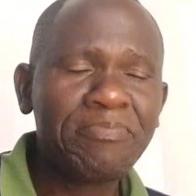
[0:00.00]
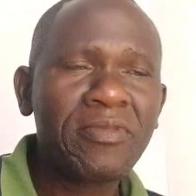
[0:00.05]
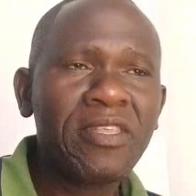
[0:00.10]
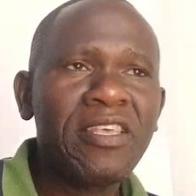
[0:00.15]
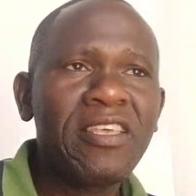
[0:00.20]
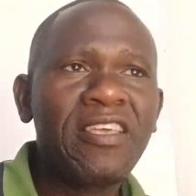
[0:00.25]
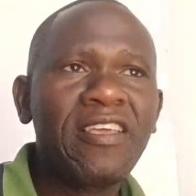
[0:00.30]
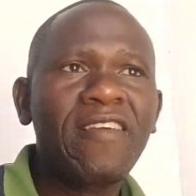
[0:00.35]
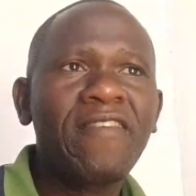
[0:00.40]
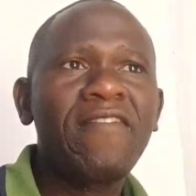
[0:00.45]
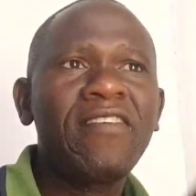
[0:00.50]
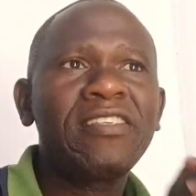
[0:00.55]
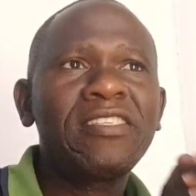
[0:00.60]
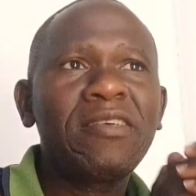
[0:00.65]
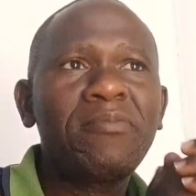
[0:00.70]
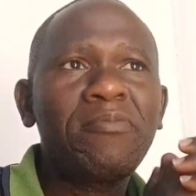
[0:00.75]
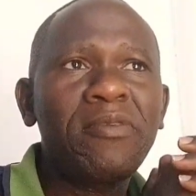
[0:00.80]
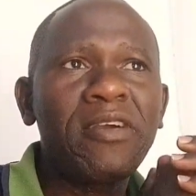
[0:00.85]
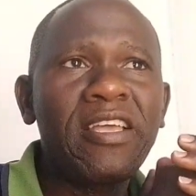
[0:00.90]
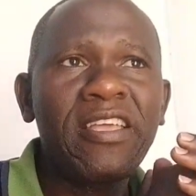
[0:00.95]
He
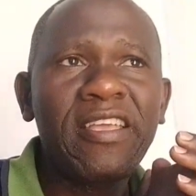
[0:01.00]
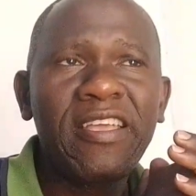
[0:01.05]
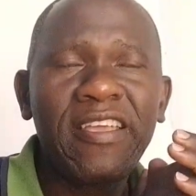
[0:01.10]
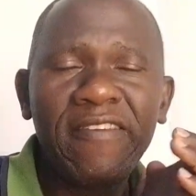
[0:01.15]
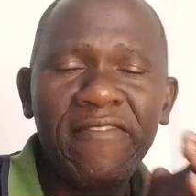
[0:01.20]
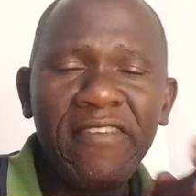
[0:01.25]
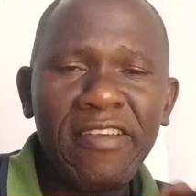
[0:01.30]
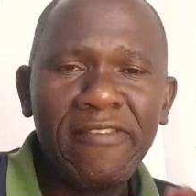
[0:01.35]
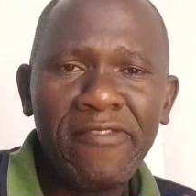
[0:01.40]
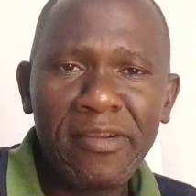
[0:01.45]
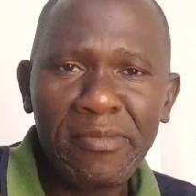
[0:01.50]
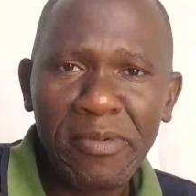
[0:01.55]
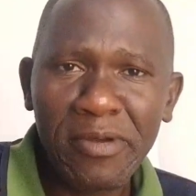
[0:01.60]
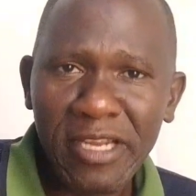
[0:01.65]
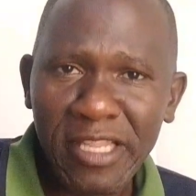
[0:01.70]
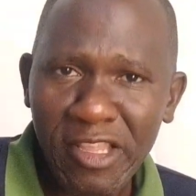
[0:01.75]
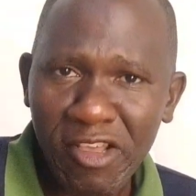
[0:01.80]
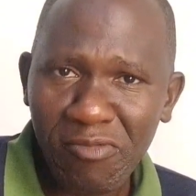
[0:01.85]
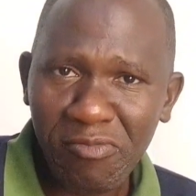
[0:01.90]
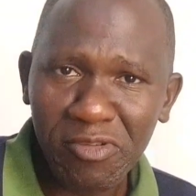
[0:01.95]
gave everybody
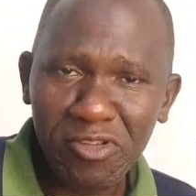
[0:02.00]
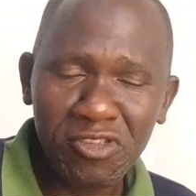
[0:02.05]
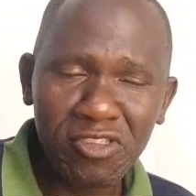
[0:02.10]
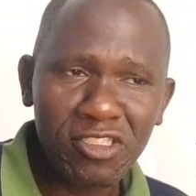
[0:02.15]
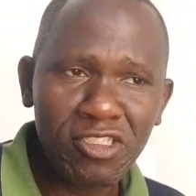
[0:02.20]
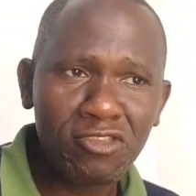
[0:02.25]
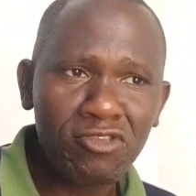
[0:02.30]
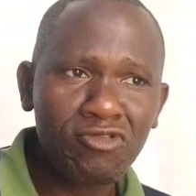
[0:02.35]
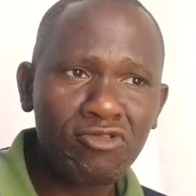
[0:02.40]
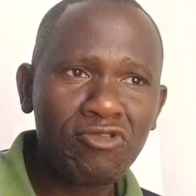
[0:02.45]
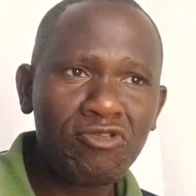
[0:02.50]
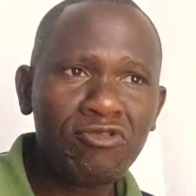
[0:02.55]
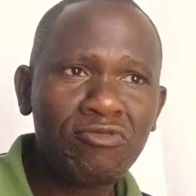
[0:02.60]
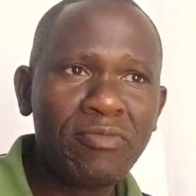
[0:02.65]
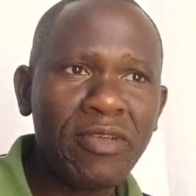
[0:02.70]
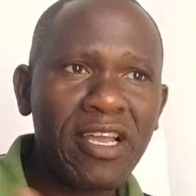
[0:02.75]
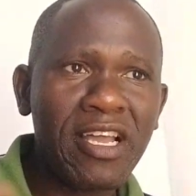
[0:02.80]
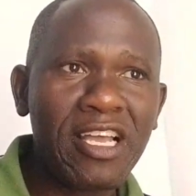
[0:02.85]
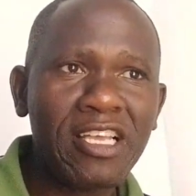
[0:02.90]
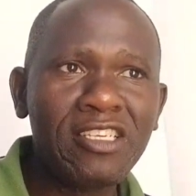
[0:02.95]
the opportunity to
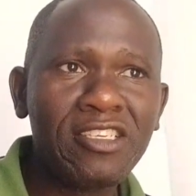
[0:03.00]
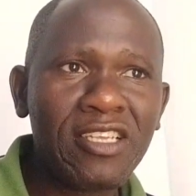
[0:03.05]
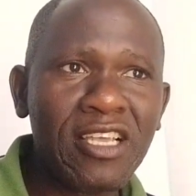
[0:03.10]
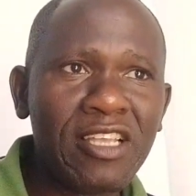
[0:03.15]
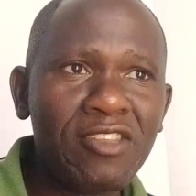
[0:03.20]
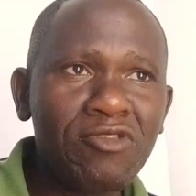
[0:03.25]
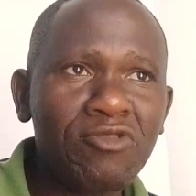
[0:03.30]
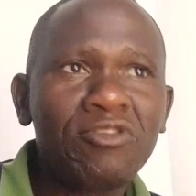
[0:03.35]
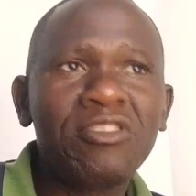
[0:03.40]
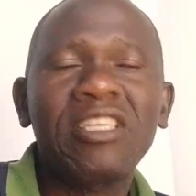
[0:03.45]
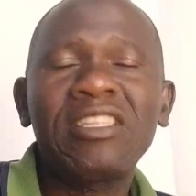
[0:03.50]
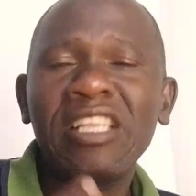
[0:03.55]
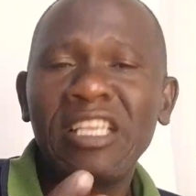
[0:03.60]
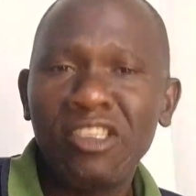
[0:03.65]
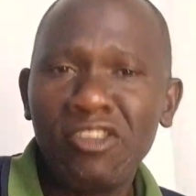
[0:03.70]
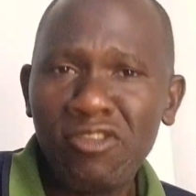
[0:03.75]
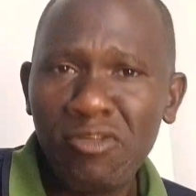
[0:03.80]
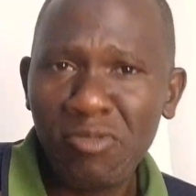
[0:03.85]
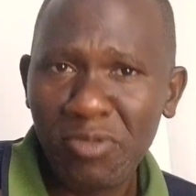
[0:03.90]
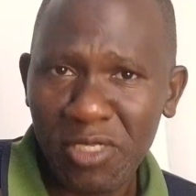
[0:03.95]
to start a
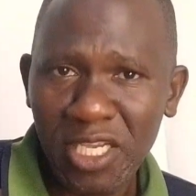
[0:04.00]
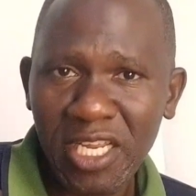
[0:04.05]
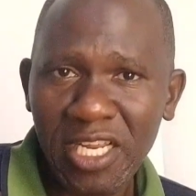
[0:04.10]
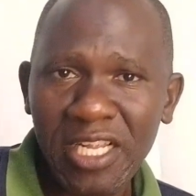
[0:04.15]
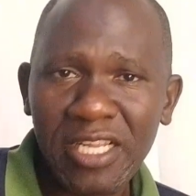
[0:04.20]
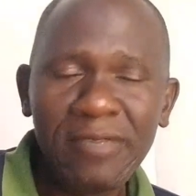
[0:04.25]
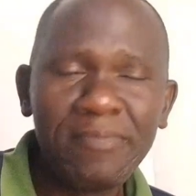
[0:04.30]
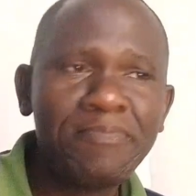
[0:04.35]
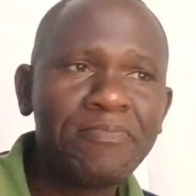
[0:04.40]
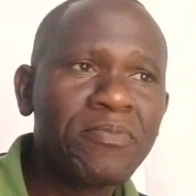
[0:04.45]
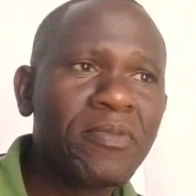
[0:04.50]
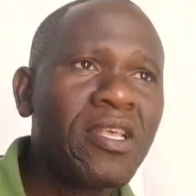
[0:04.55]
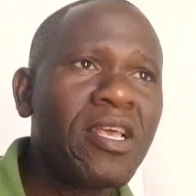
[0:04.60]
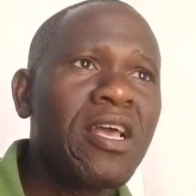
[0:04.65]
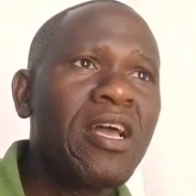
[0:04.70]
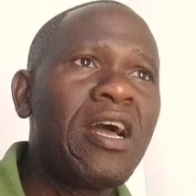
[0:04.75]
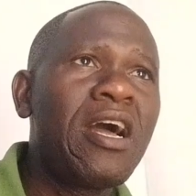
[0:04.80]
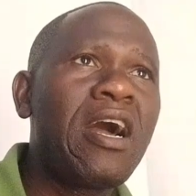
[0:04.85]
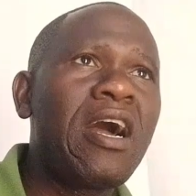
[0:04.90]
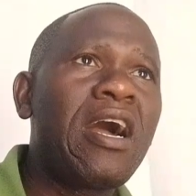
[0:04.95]
YouTube channel,
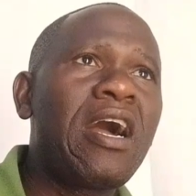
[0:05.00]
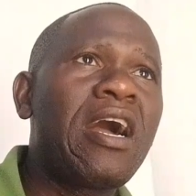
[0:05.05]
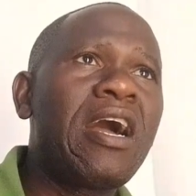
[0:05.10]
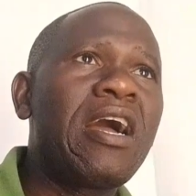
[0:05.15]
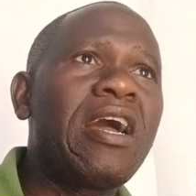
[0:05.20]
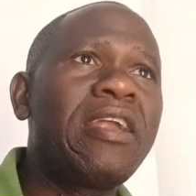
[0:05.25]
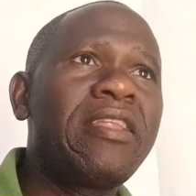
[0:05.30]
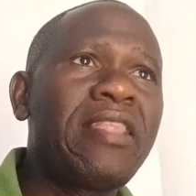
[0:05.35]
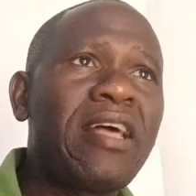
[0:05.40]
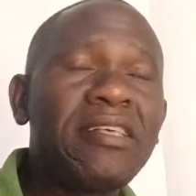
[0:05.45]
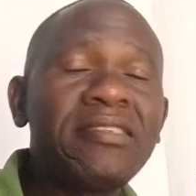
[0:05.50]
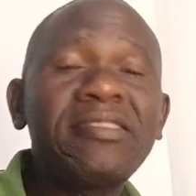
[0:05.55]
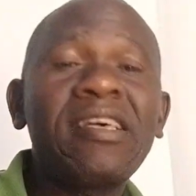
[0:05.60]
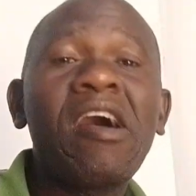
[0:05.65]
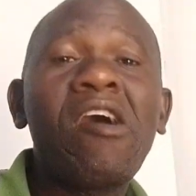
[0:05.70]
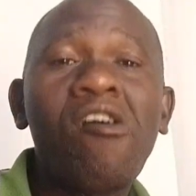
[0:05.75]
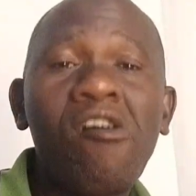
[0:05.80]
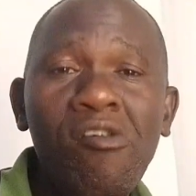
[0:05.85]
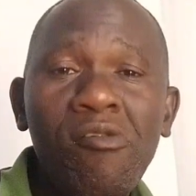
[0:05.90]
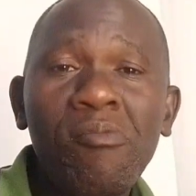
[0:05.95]
and that's
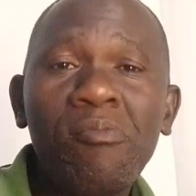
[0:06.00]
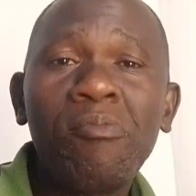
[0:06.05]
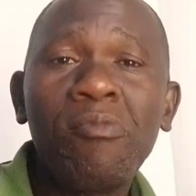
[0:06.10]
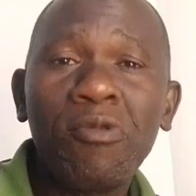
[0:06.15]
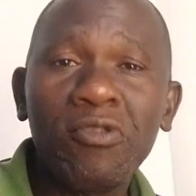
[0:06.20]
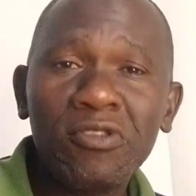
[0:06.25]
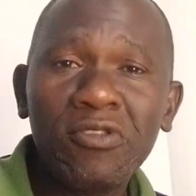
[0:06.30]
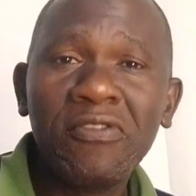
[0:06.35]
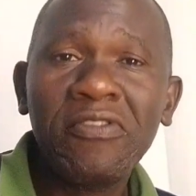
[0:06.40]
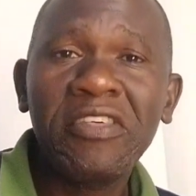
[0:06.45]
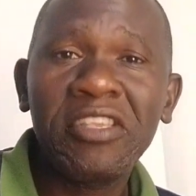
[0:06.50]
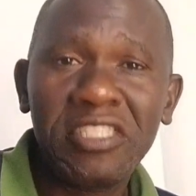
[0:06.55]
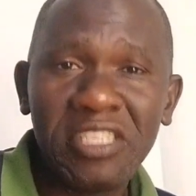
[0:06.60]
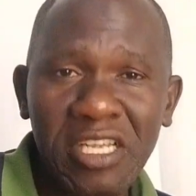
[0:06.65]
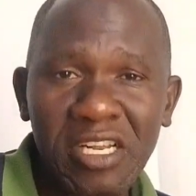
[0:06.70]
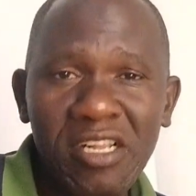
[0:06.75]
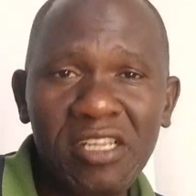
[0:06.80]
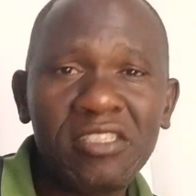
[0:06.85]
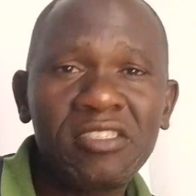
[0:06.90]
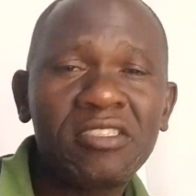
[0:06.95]
how most of the
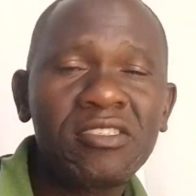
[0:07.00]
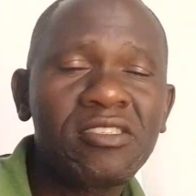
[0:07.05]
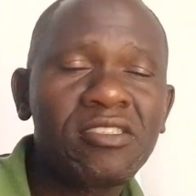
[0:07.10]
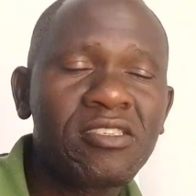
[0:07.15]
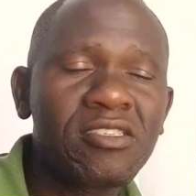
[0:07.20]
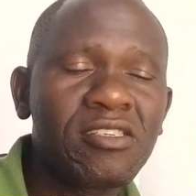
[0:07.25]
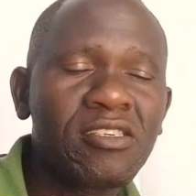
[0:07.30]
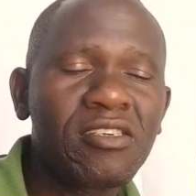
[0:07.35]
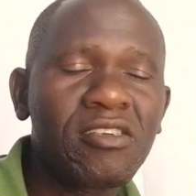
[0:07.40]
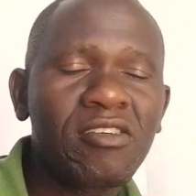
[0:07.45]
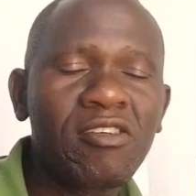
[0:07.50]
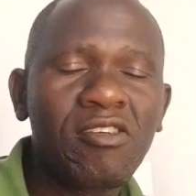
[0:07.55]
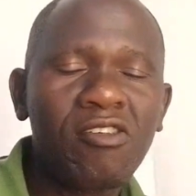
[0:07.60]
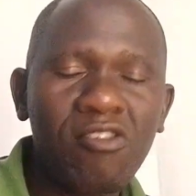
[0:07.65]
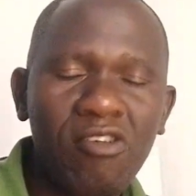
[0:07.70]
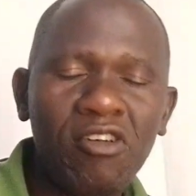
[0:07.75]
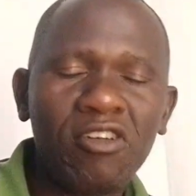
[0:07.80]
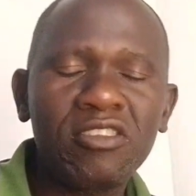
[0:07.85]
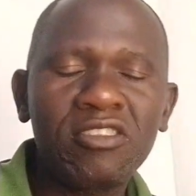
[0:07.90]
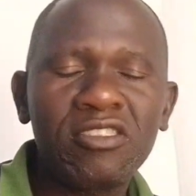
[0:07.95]
channels
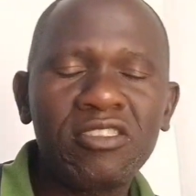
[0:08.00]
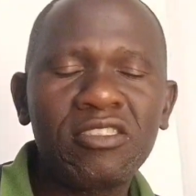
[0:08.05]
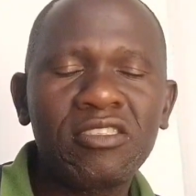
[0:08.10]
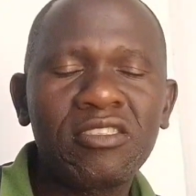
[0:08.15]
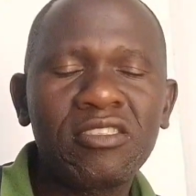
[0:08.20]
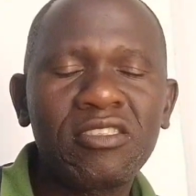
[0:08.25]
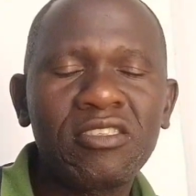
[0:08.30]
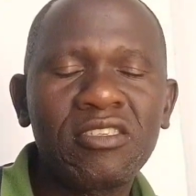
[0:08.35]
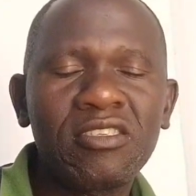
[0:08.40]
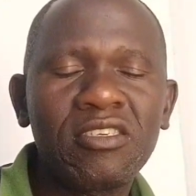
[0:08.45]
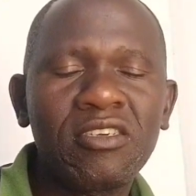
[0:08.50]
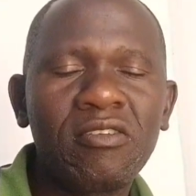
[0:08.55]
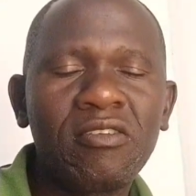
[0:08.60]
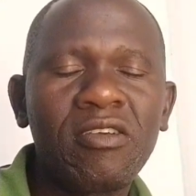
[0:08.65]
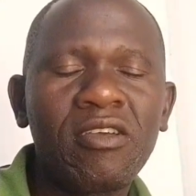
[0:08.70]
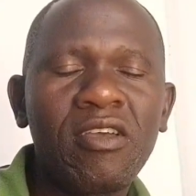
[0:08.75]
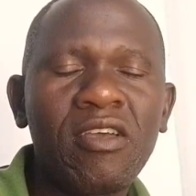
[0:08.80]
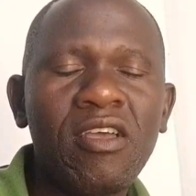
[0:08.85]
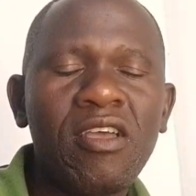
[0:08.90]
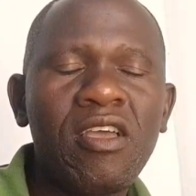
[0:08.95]
got
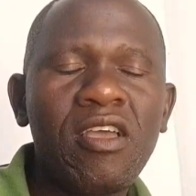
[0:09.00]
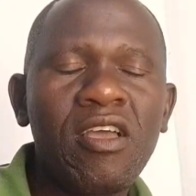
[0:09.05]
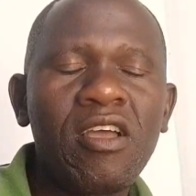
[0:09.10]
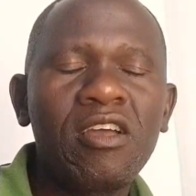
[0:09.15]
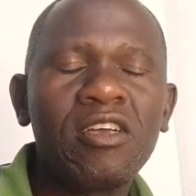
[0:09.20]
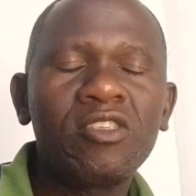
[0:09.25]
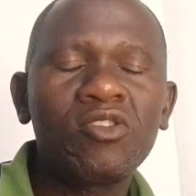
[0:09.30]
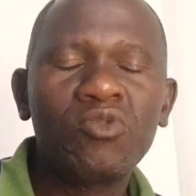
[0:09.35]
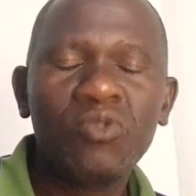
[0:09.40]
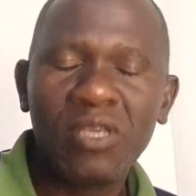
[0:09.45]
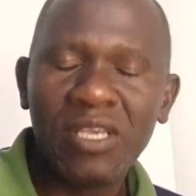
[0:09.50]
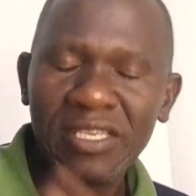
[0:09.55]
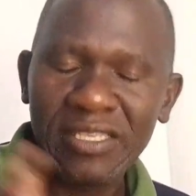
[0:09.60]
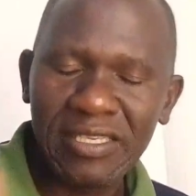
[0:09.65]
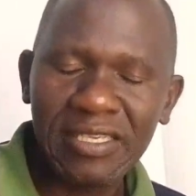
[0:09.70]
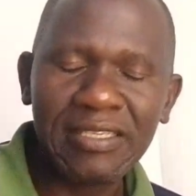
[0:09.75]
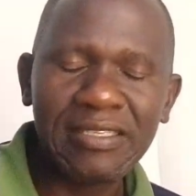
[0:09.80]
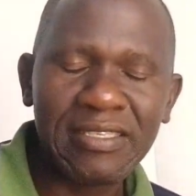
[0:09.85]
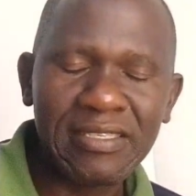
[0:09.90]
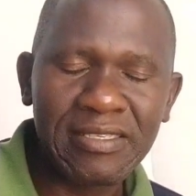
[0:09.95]
to
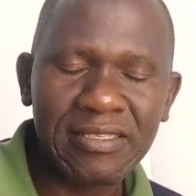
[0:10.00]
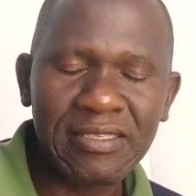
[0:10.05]
exist,